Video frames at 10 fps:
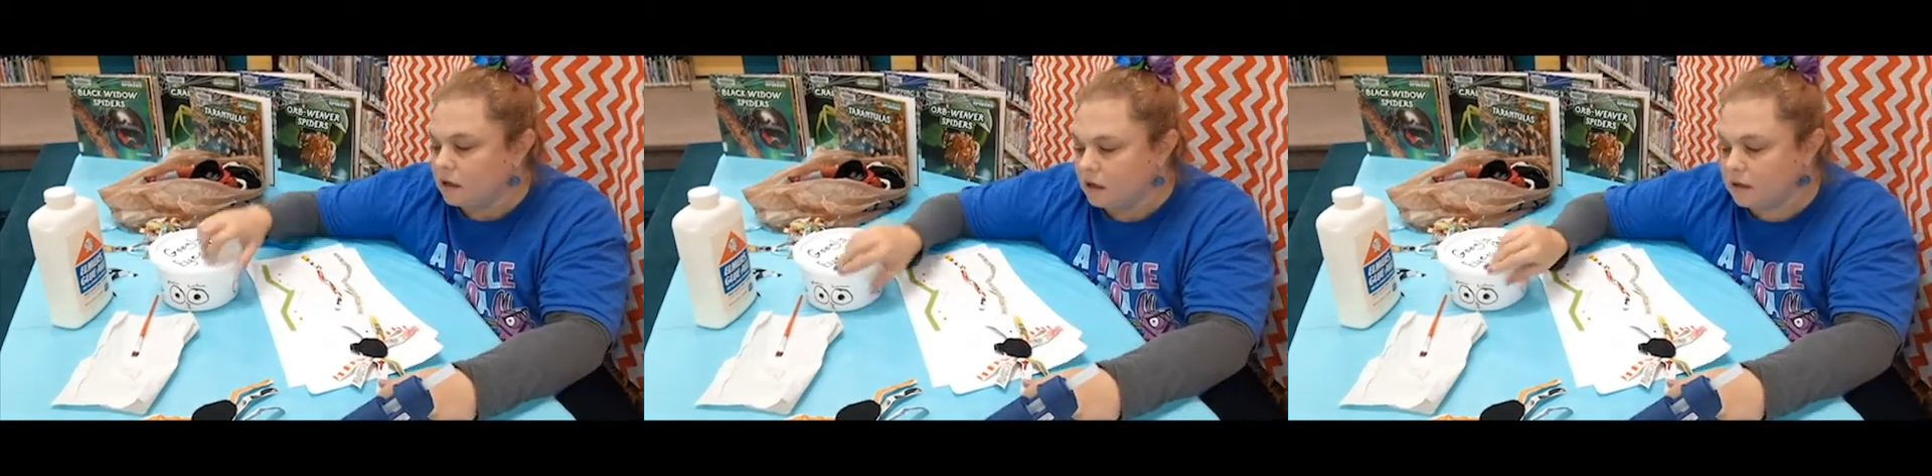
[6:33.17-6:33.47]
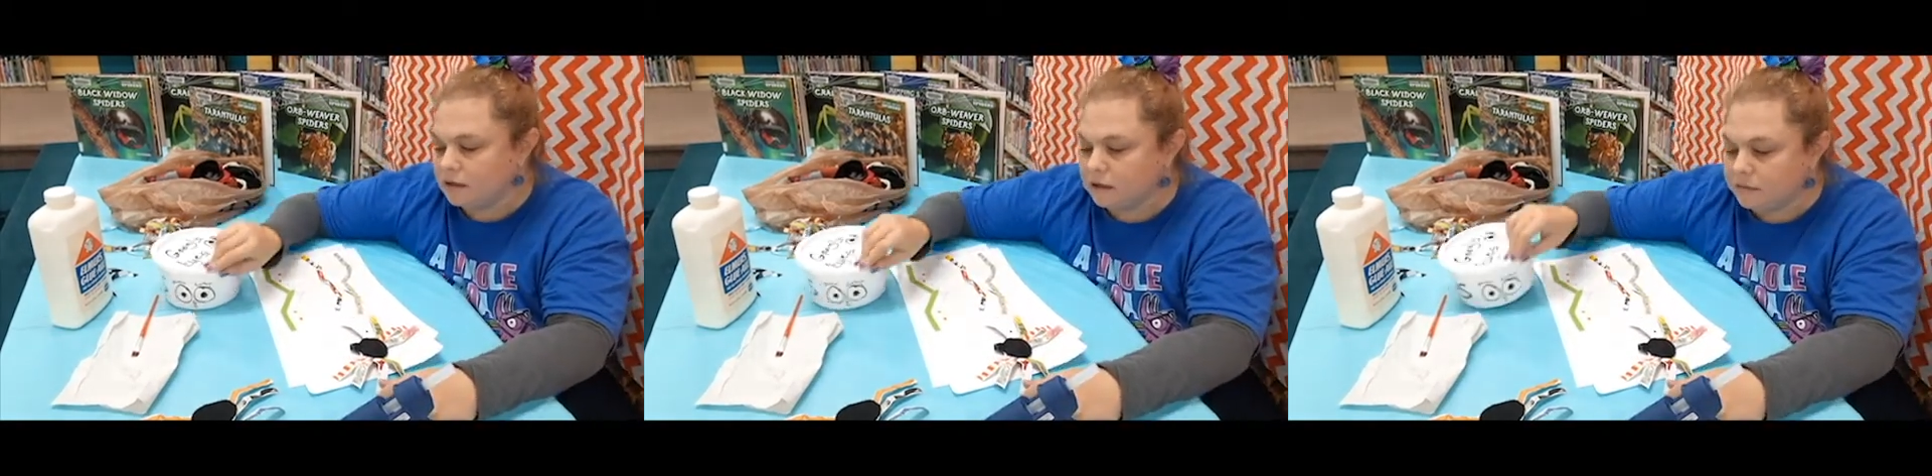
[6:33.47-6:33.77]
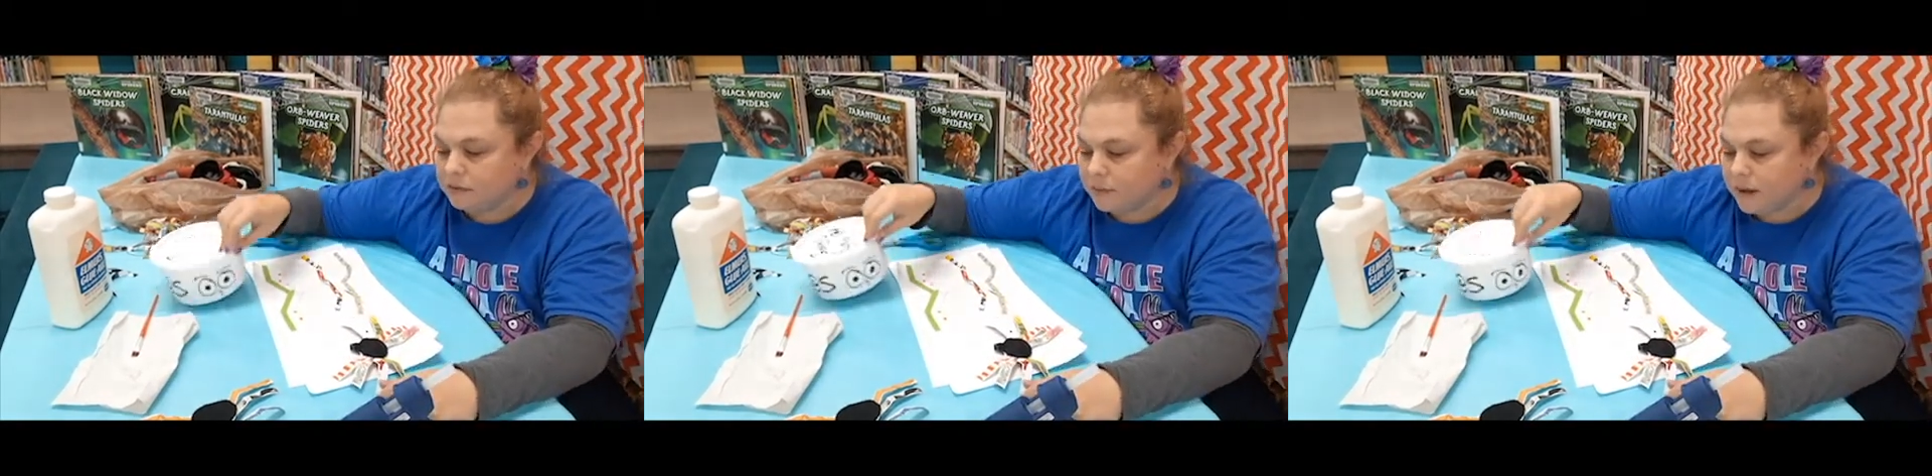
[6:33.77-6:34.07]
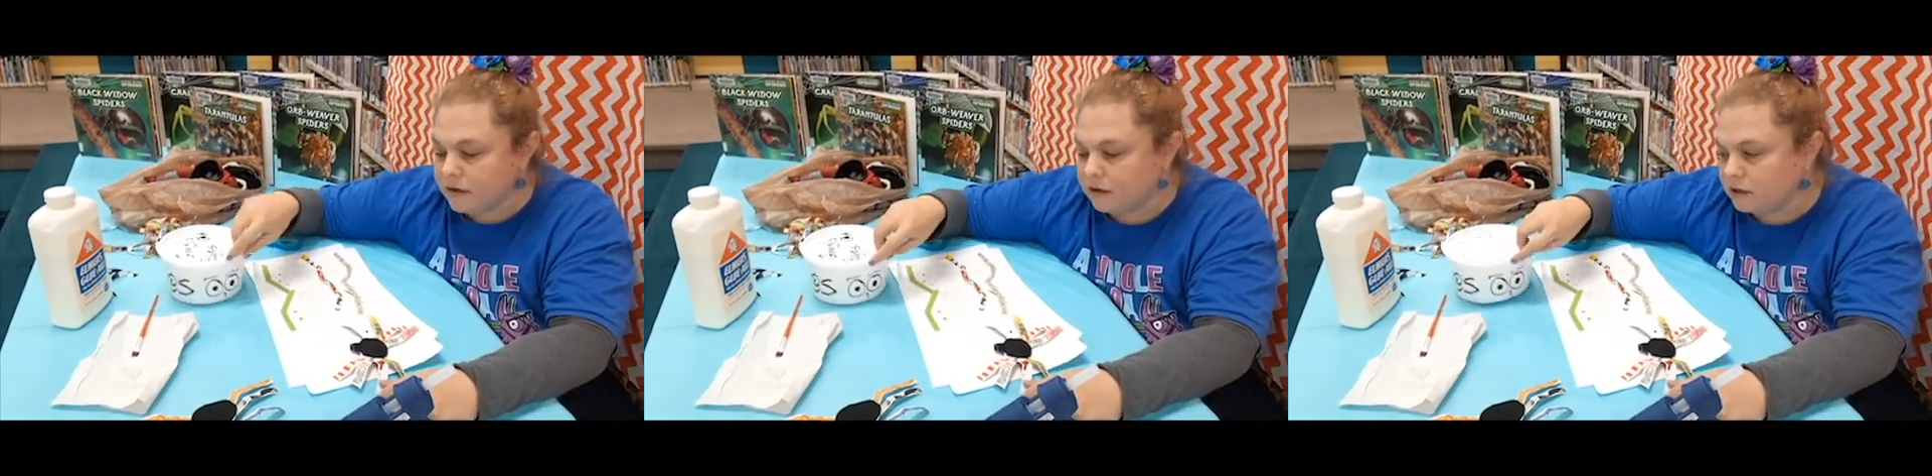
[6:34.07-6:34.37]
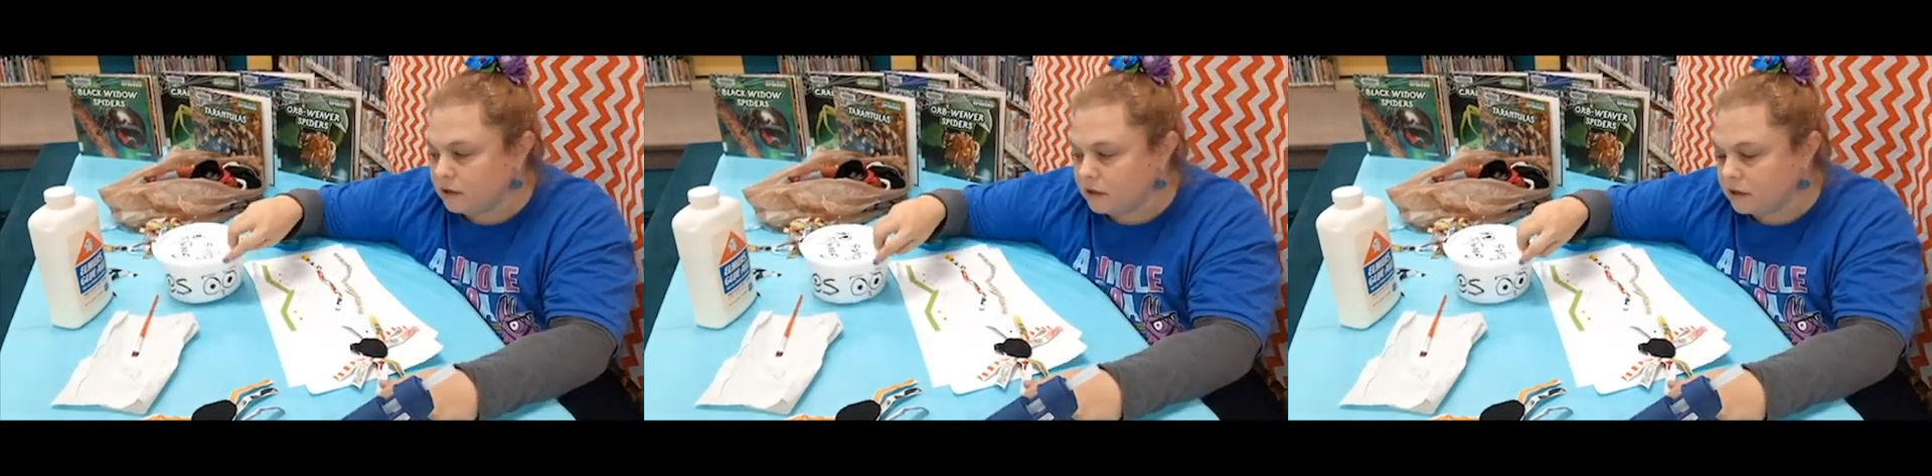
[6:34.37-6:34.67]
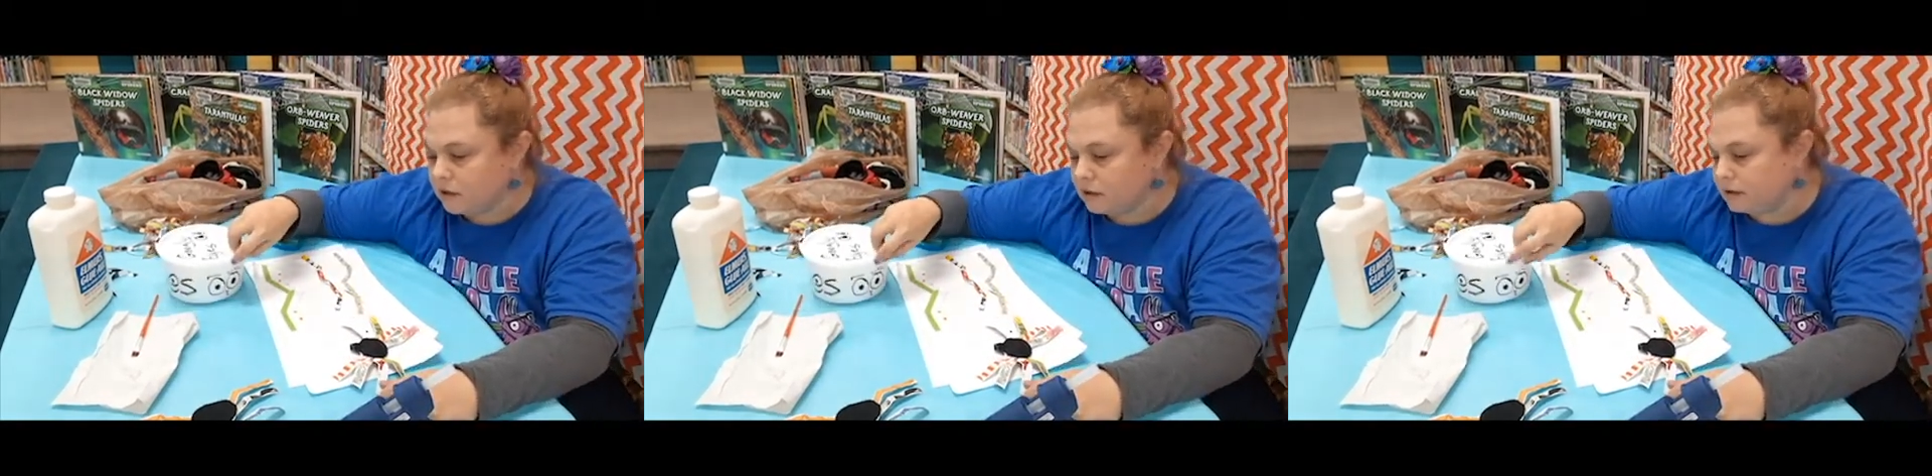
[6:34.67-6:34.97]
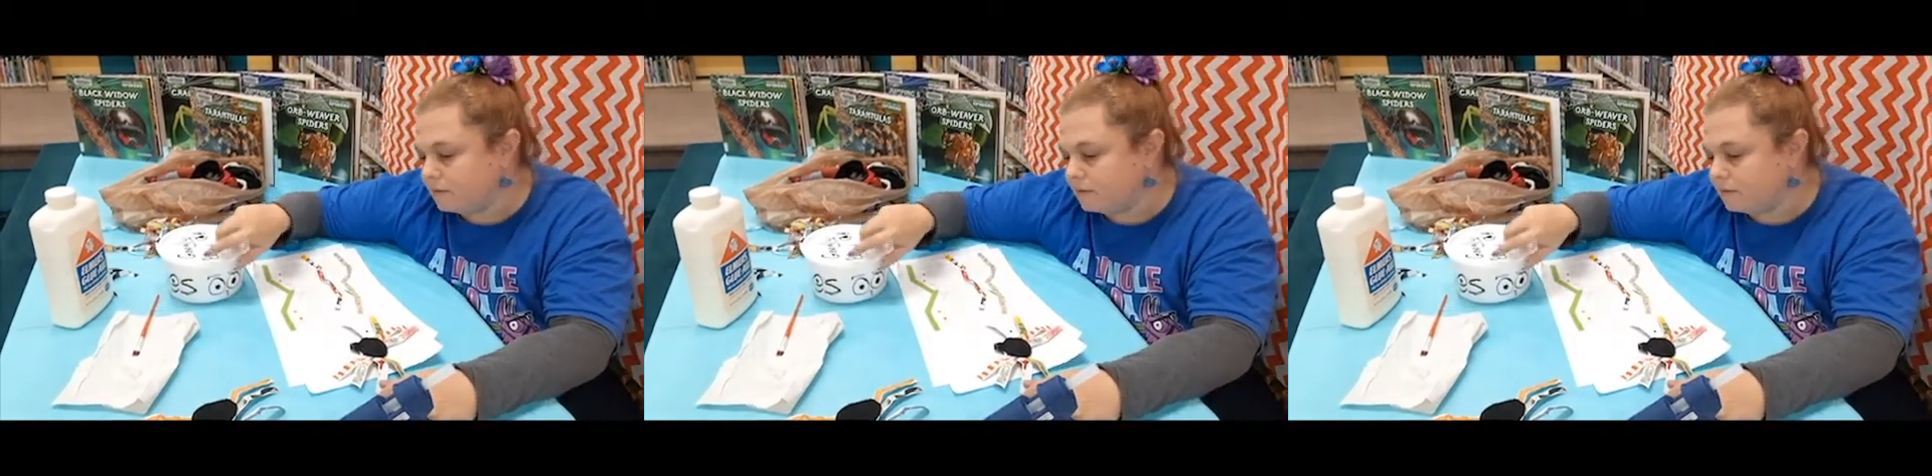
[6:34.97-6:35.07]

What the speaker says: And some spiders you can just